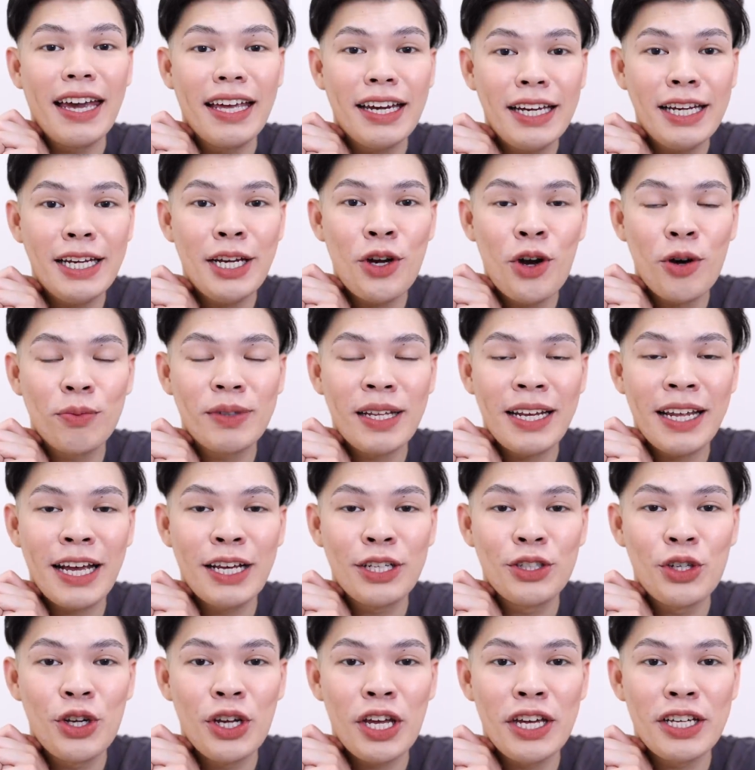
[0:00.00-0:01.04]
I really hope na
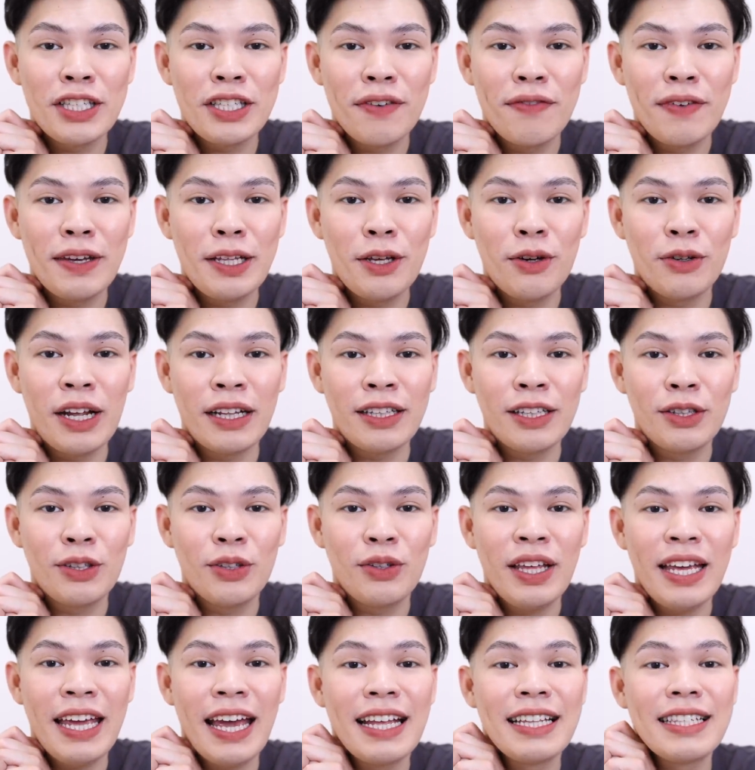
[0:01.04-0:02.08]
nag-enjoy kayo sa video natin
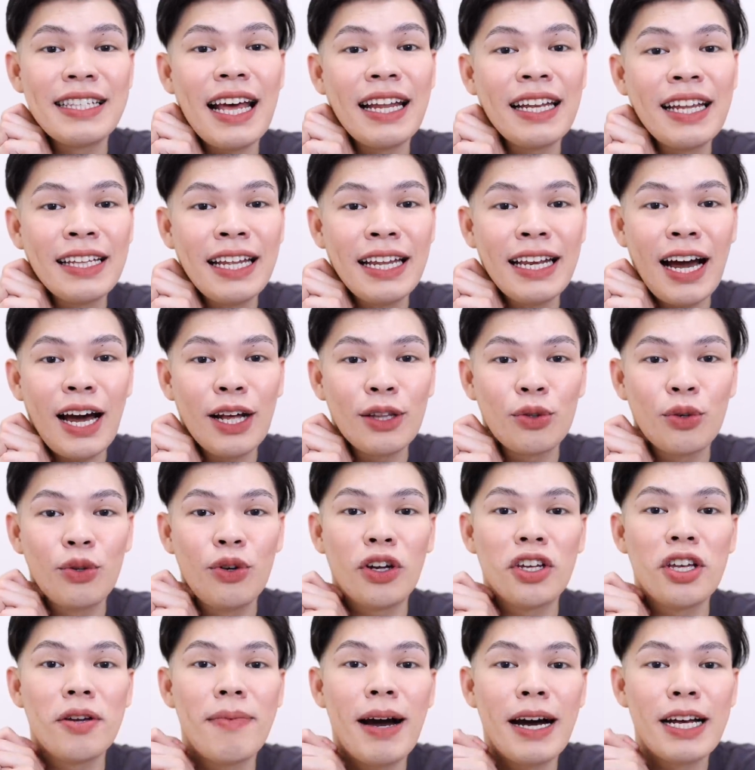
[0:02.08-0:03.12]
today and sana din
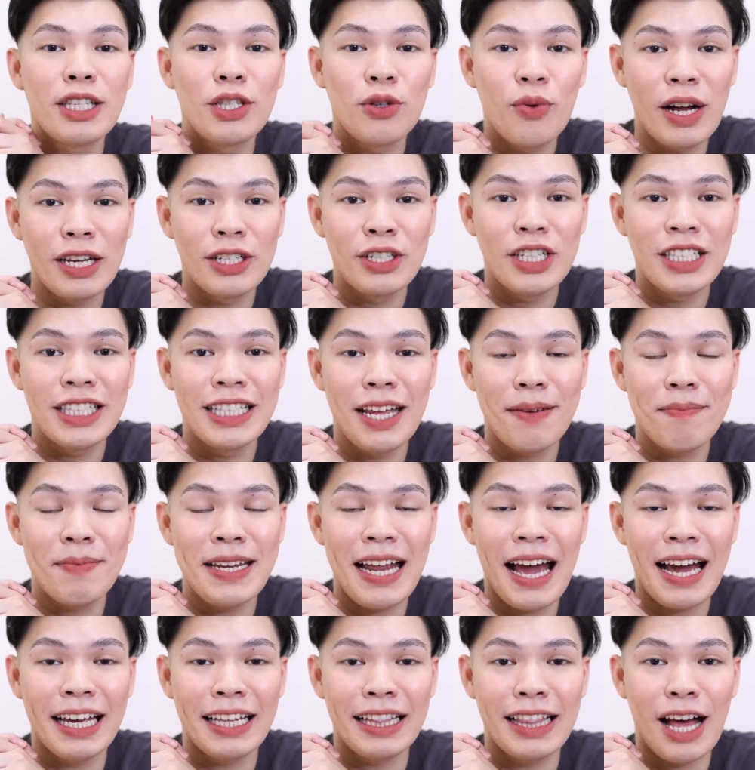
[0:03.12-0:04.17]
nakatulong yung mga swatches na
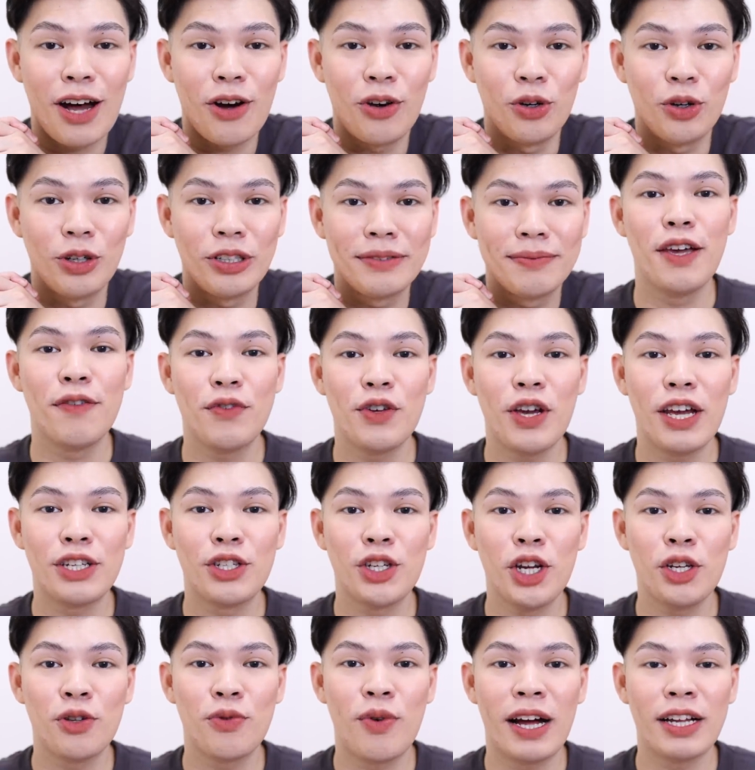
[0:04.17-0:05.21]
ipinakita ko. If you
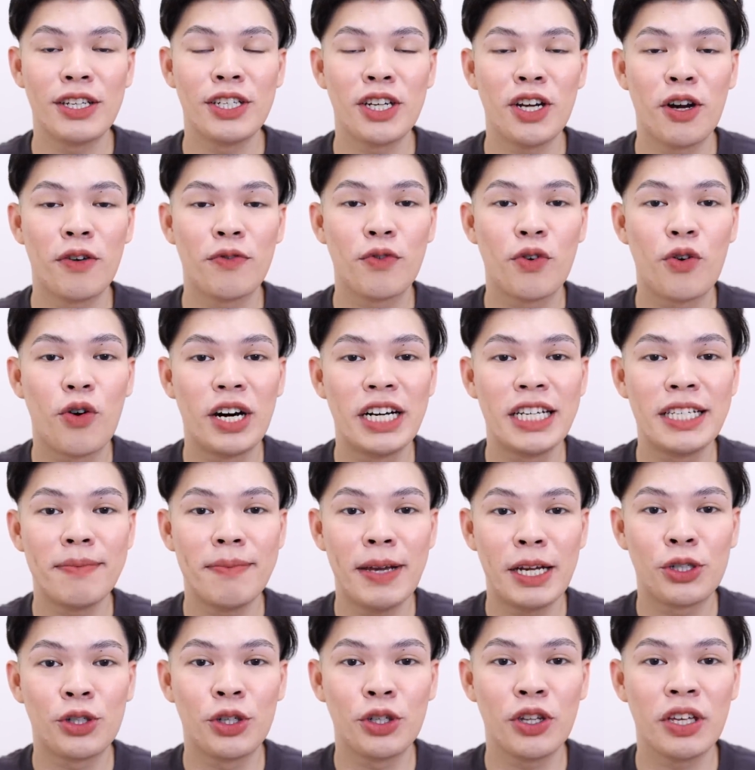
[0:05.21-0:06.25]
enjoyed watching, of course,
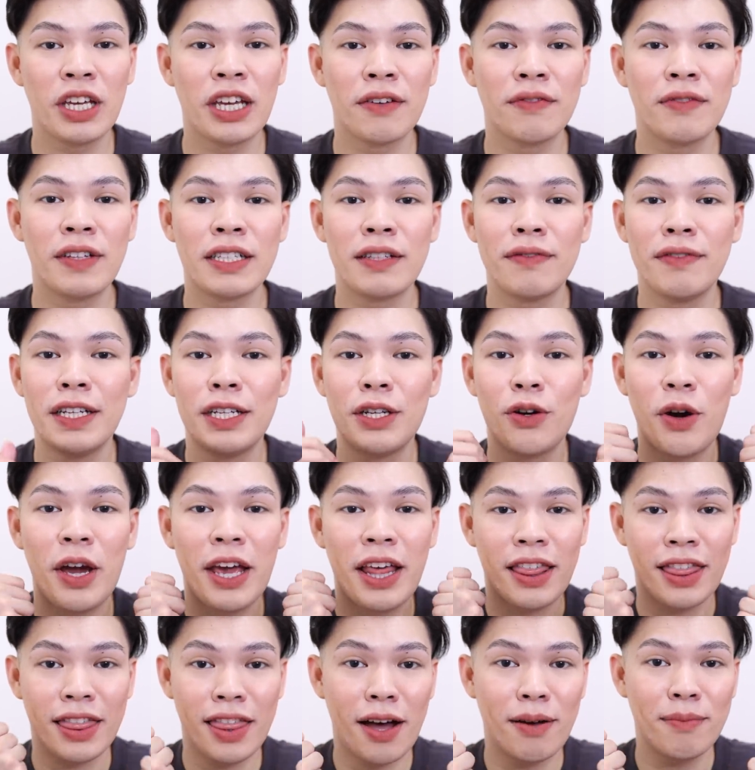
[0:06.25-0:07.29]
make sure to give this video
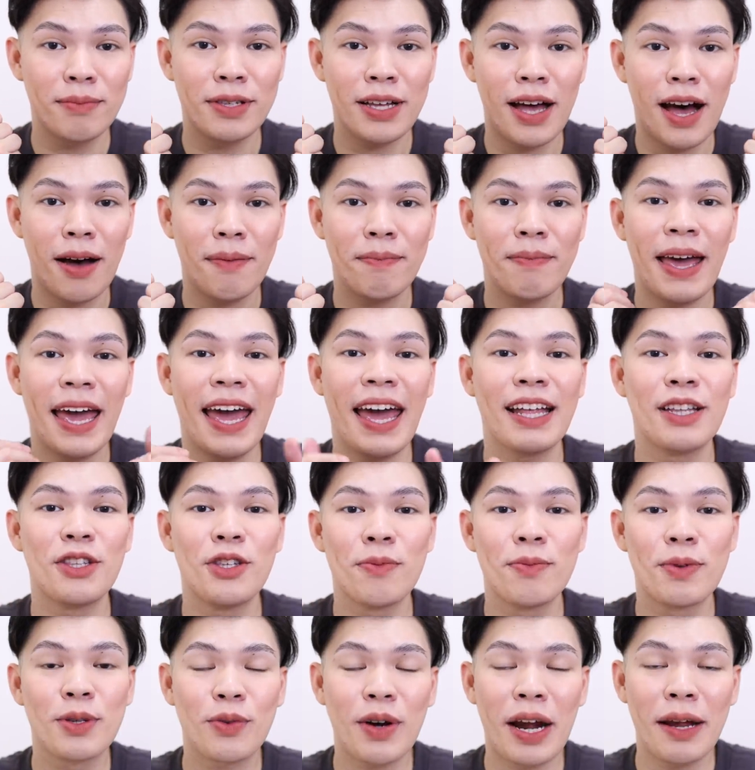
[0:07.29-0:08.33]
a thumbs up and
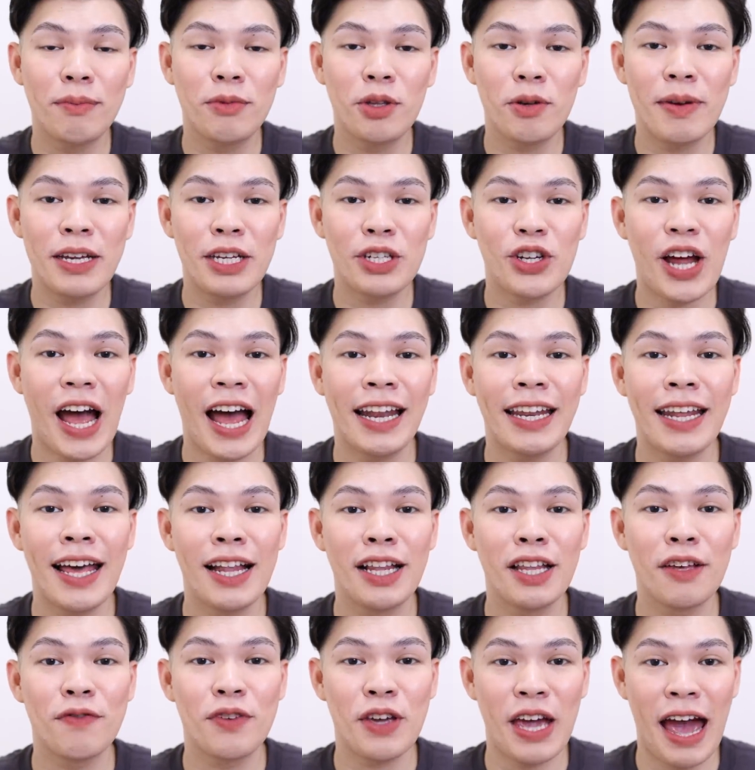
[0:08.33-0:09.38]
subscribe to my
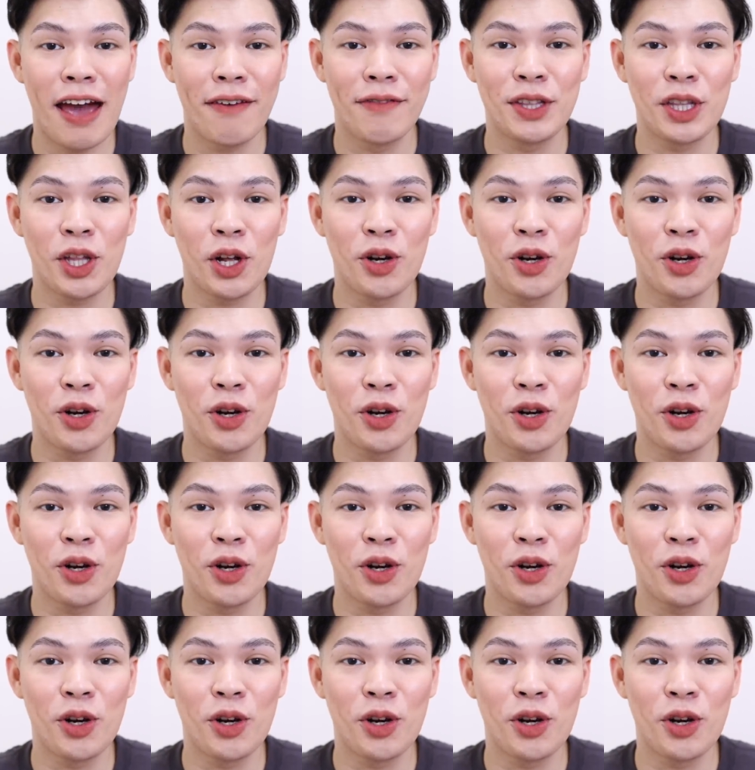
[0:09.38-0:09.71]
channel if you haven't